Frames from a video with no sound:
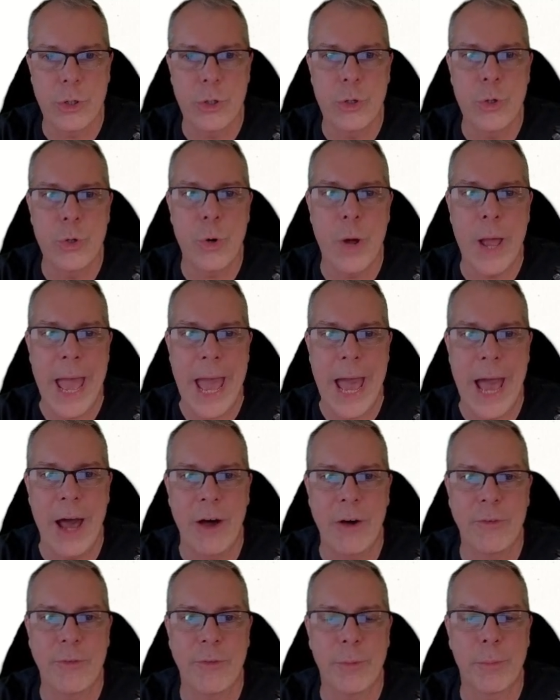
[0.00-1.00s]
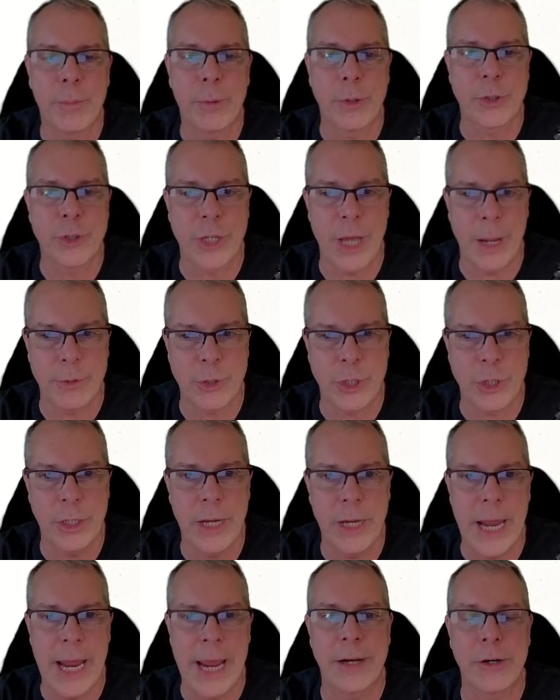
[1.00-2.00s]
who have perception
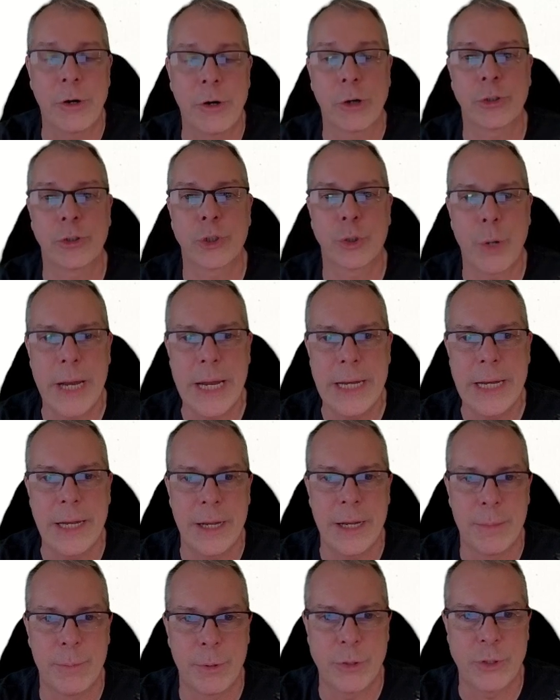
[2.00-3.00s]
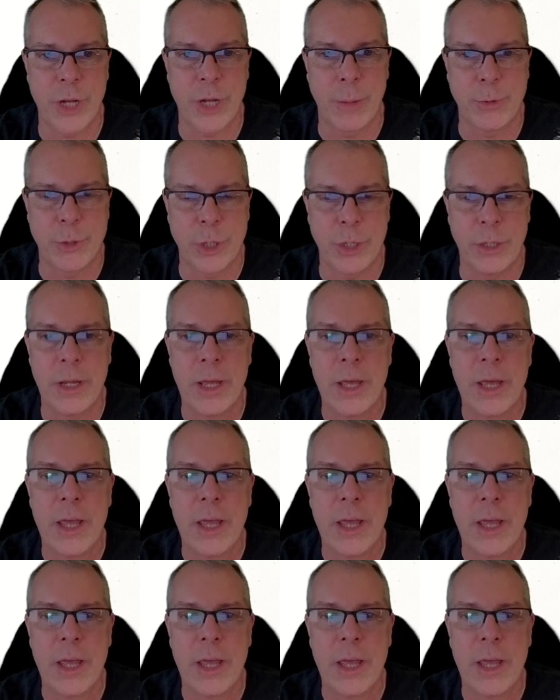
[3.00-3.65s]
and are trained in perception